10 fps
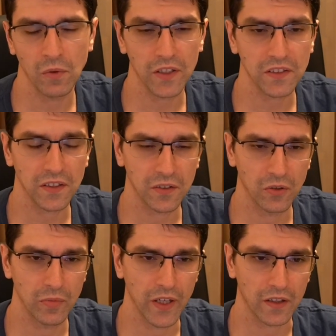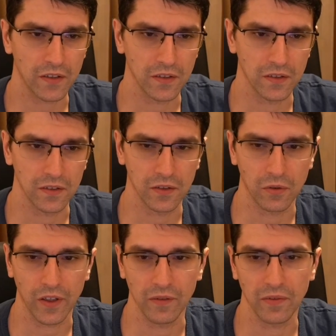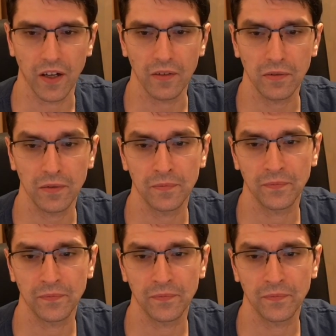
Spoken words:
white can go back rook a5.